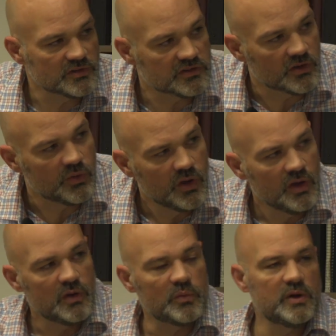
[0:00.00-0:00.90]
And so
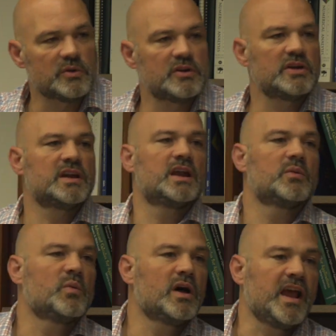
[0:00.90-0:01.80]
we were looking at
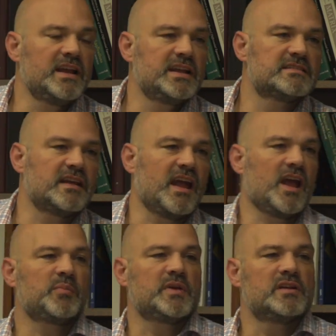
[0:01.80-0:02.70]
what needs to
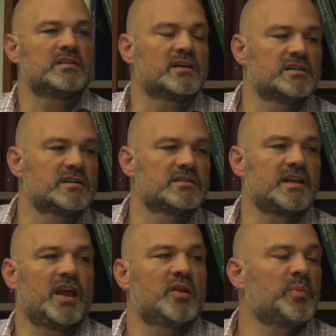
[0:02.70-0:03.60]
happen to
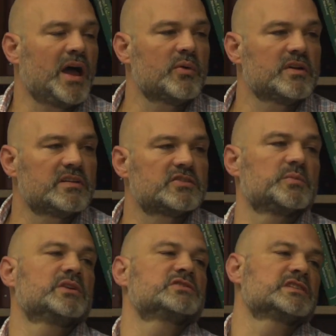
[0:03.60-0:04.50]
understand power
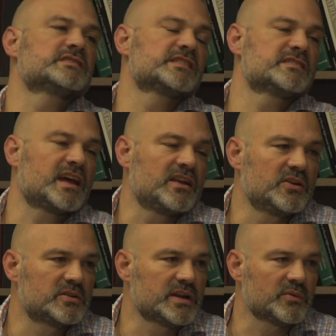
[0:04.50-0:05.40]
distributions inside of
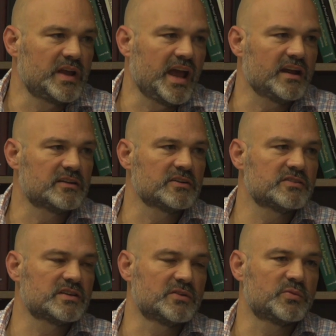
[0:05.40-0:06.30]
nuclear
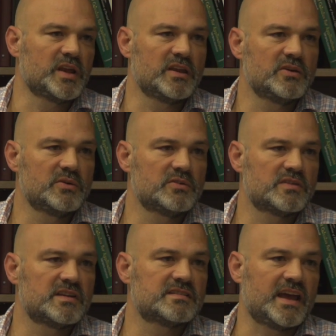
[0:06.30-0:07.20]
reactors if we use
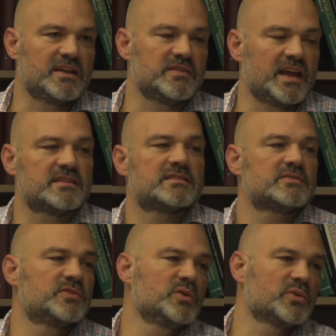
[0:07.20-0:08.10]
this advanced
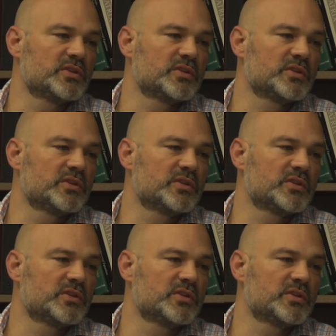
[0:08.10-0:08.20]
fuel,